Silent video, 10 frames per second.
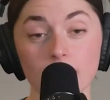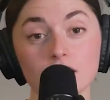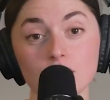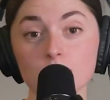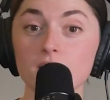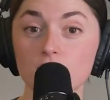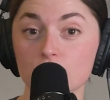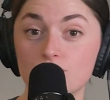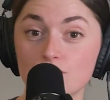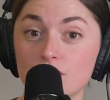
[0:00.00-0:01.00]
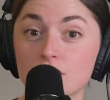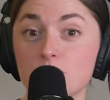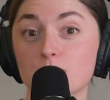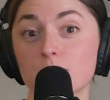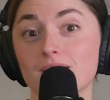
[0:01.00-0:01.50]
And then you make those students
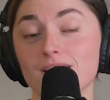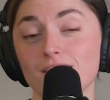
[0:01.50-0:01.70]
put